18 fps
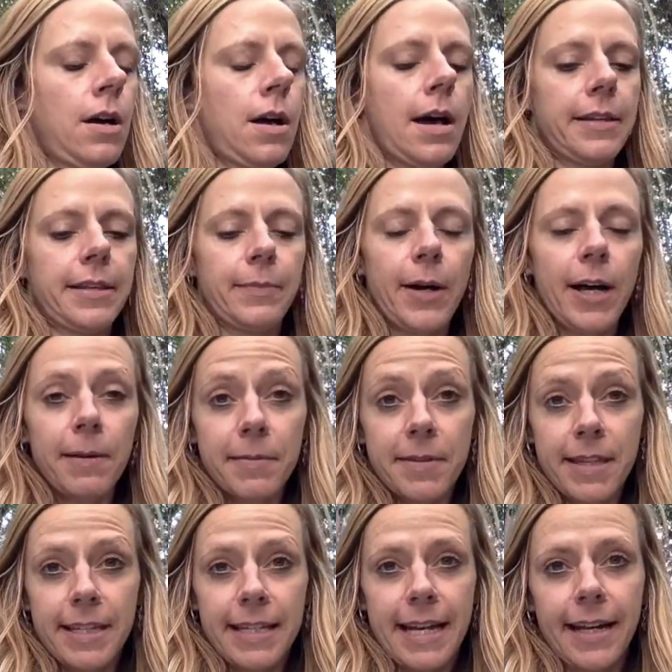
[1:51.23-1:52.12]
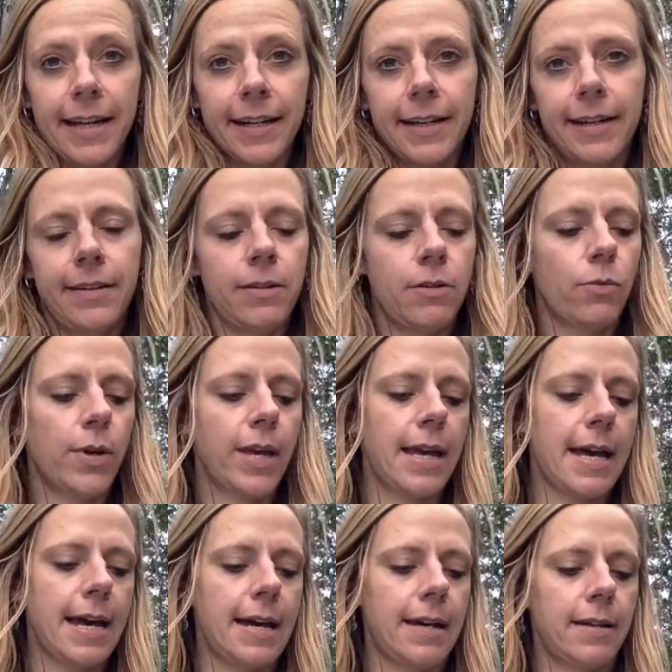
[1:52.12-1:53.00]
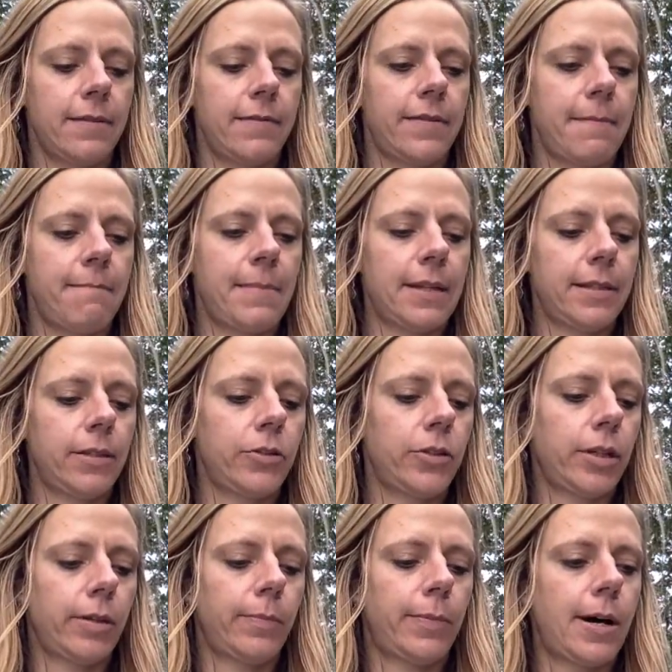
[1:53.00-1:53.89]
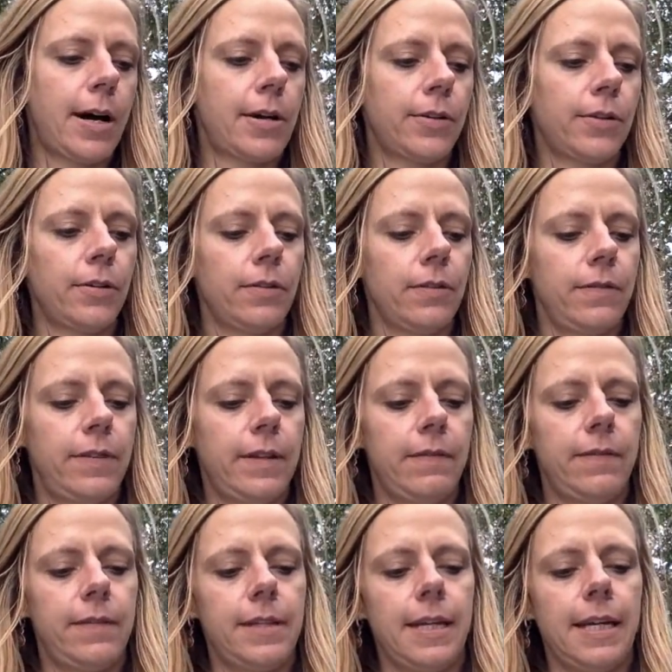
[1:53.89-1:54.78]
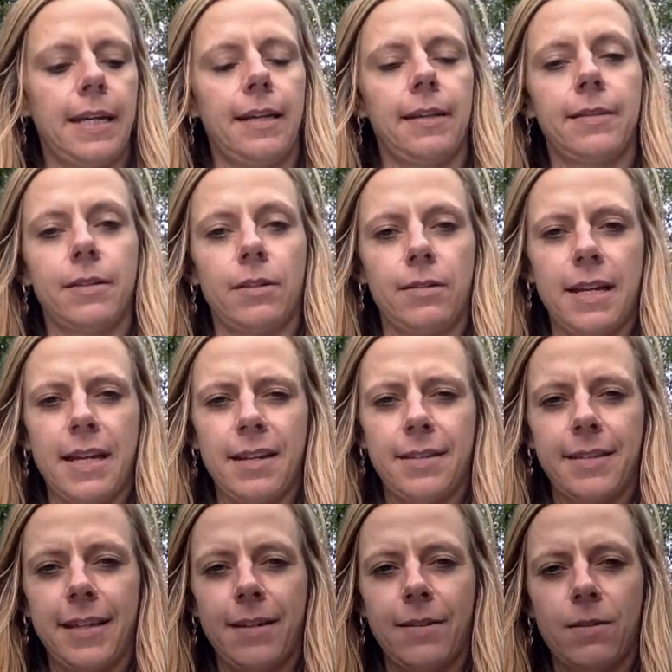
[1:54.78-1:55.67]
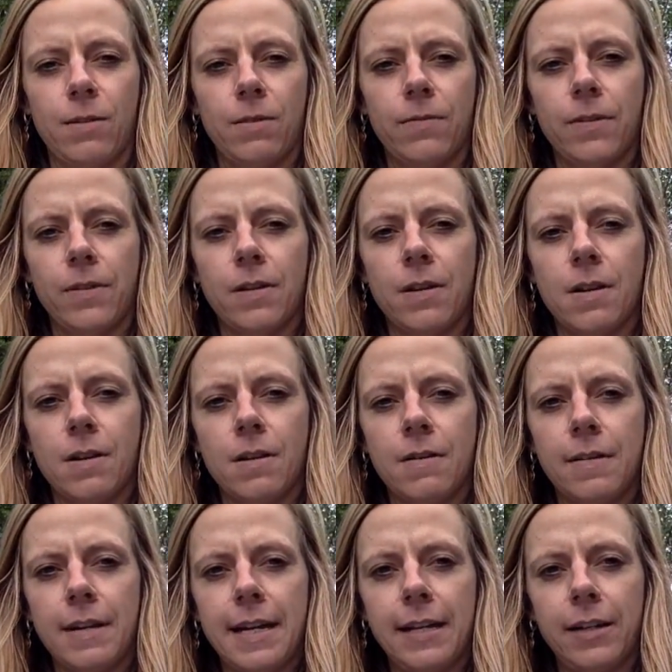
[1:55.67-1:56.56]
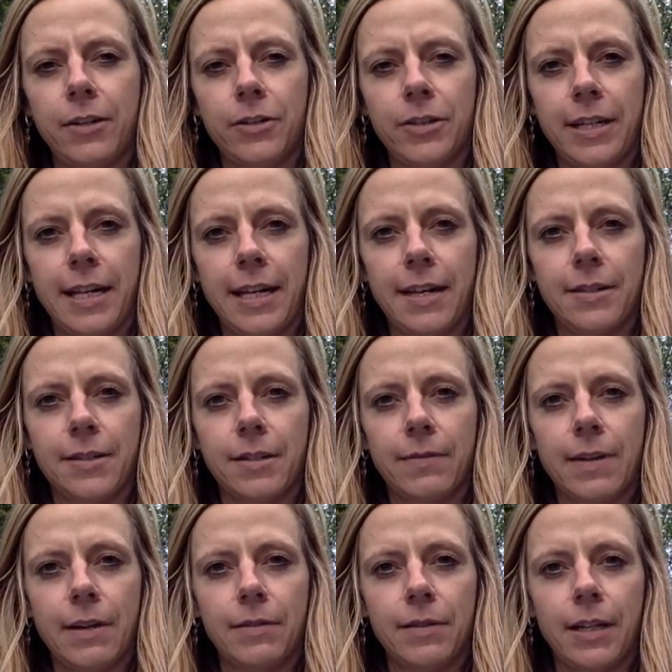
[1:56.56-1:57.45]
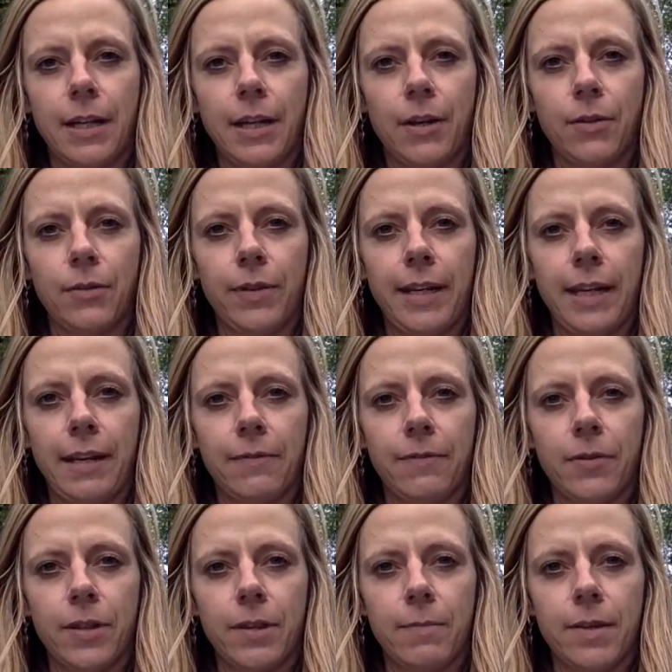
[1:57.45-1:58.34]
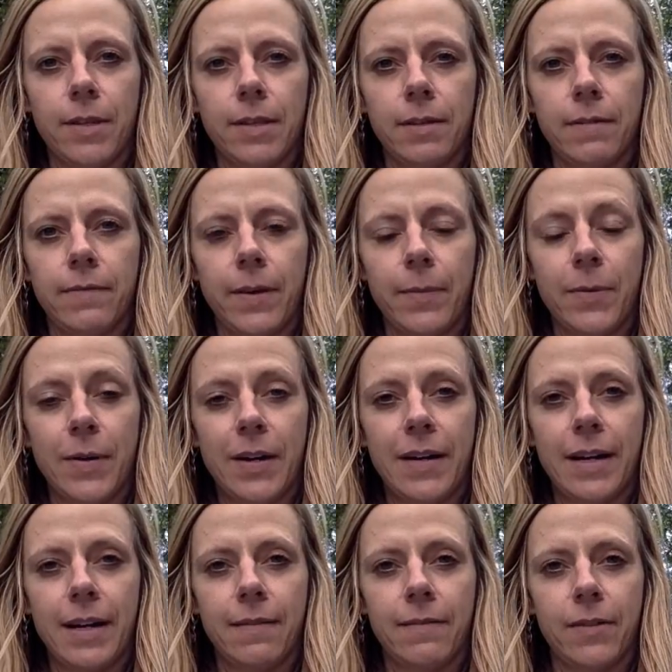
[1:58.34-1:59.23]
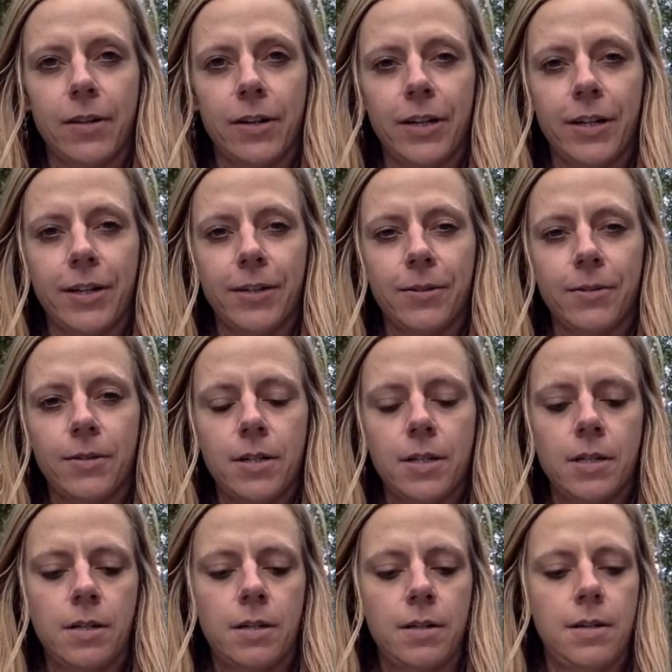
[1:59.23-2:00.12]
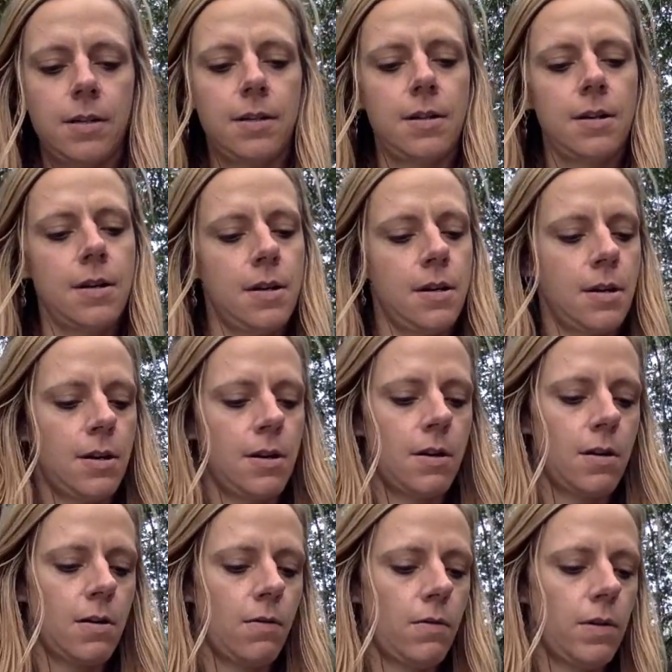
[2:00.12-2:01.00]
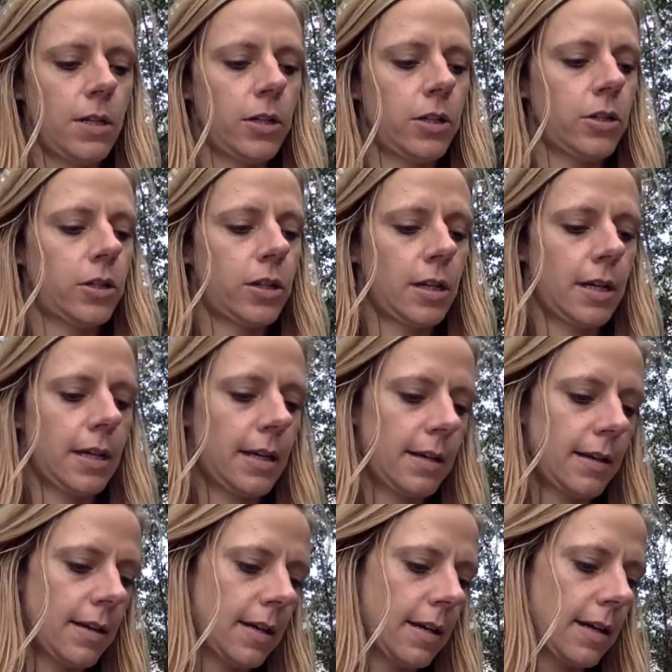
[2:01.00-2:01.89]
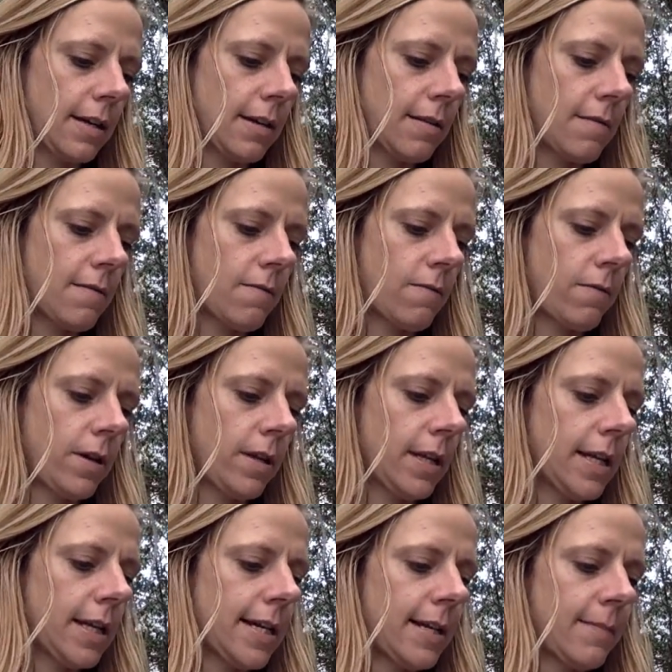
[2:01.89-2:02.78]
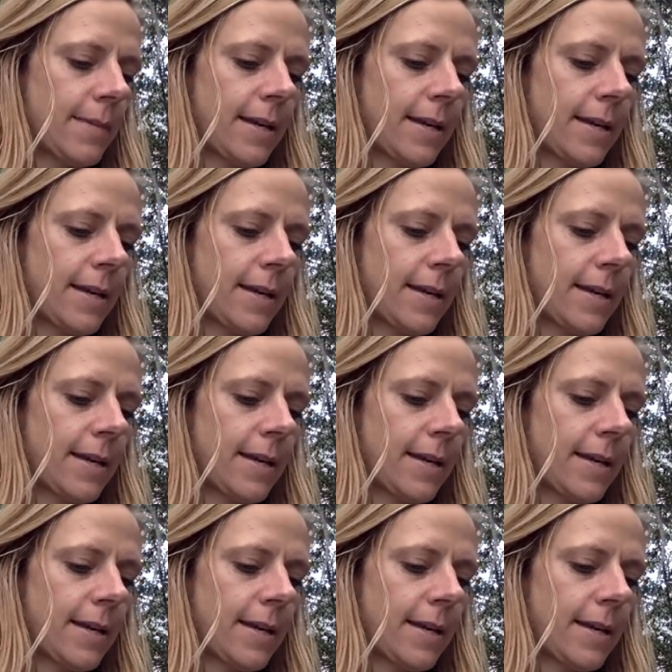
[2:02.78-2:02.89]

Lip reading: At the bottom of the deck, we have Message in a Bottle, 15. So that is the overall energy surrounding your reading for the month of February, Virgo, which really kind of